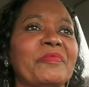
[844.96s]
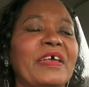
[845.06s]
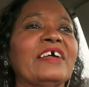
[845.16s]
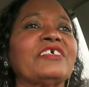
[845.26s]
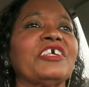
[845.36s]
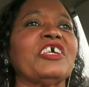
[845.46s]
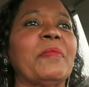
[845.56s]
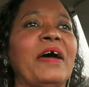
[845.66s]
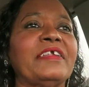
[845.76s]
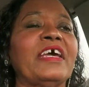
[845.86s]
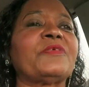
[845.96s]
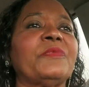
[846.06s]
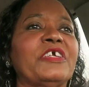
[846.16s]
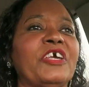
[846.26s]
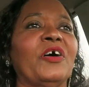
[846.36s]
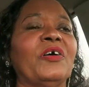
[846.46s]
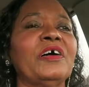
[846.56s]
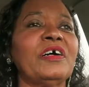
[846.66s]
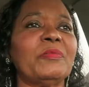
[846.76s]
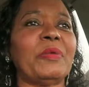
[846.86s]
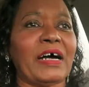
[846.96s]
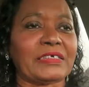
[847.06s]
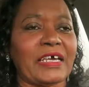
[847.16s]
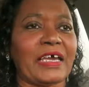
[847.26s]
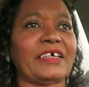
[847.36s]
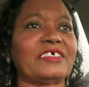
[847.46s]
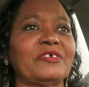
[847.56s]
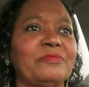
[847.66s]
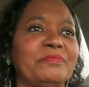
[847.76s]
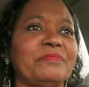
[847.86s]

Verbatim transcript: I'll see you in my next video podcast.